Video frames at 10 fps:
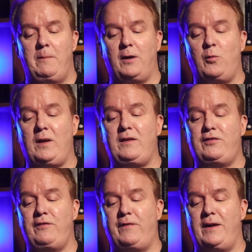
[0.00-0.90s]
but quickly
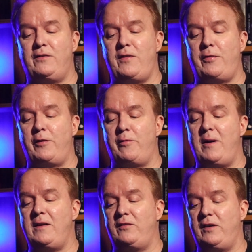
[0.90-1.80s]
she finds that the
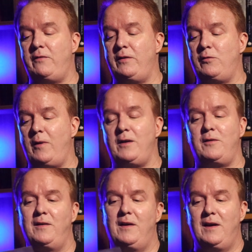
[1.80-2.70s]
threat is even
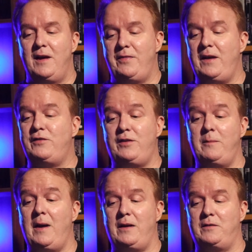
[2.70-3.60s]
greater than she
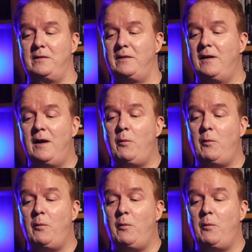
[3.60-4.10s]
imagined.